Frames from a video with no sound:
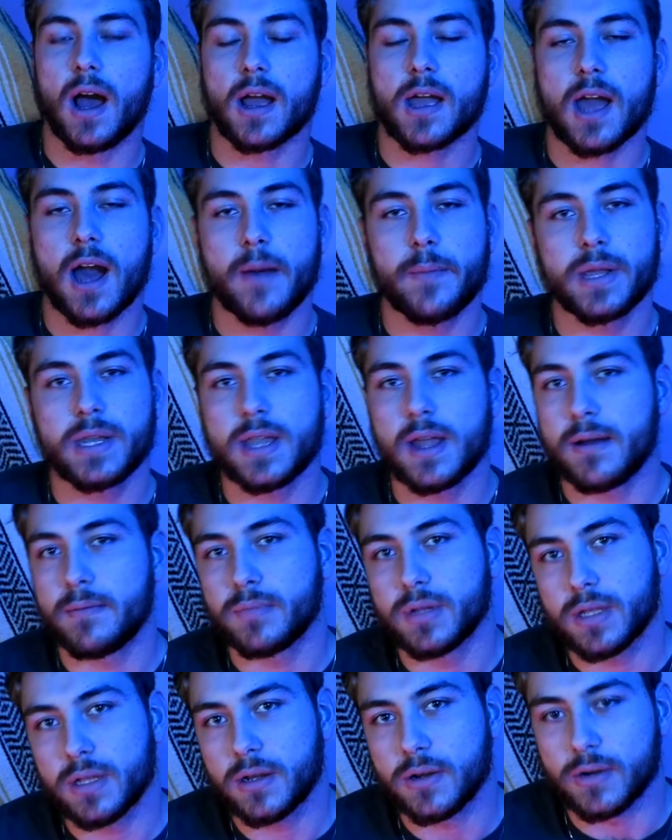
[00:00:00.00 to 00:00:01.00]
Comment down
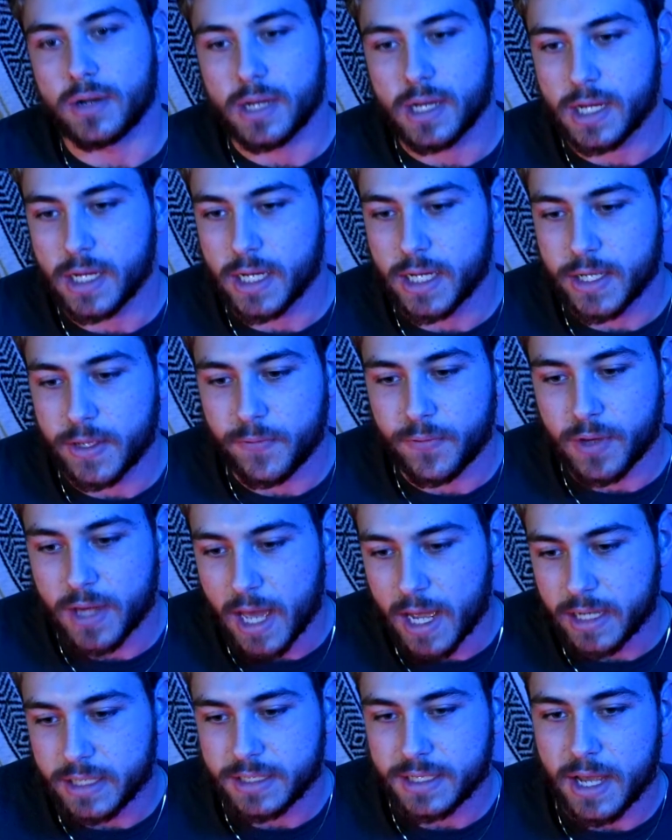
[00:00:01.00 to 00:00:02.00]
below if you
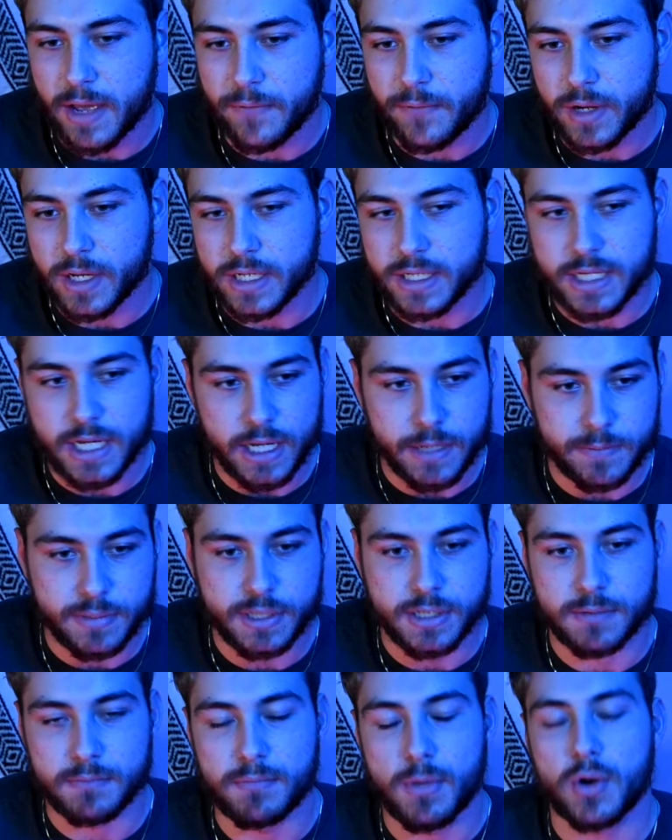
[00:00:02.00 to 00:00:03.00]
guys have any
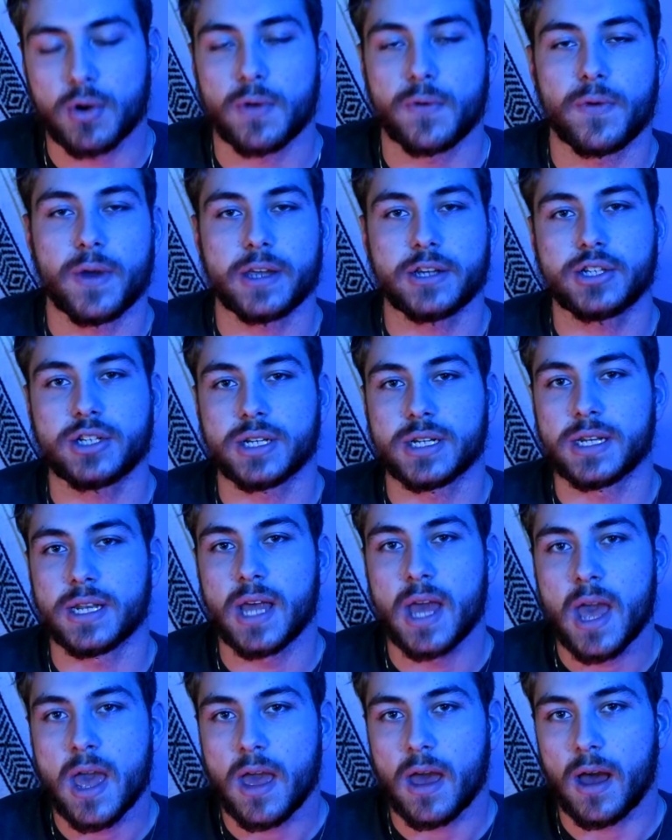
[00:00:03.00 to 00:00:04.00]
tips,
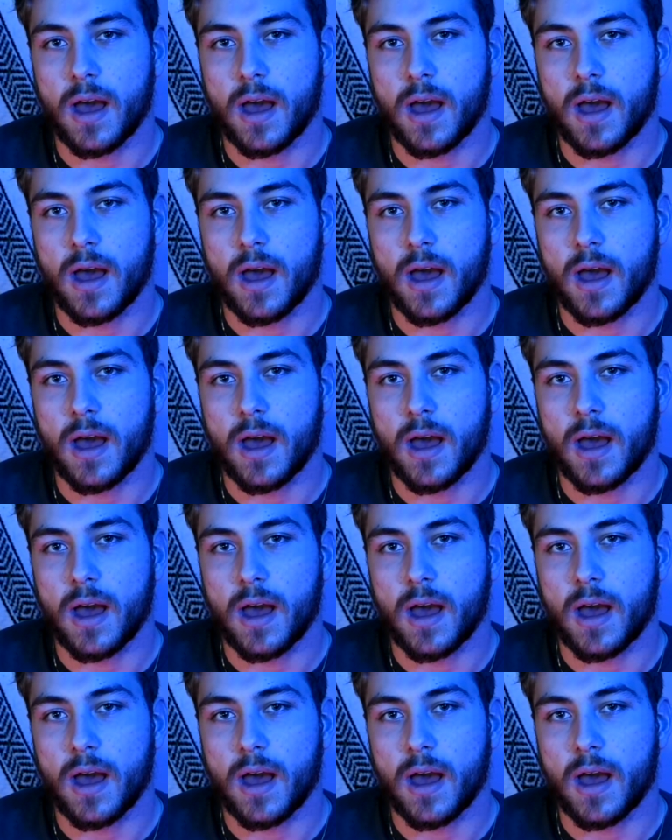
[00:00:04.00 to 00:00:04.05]
motivation.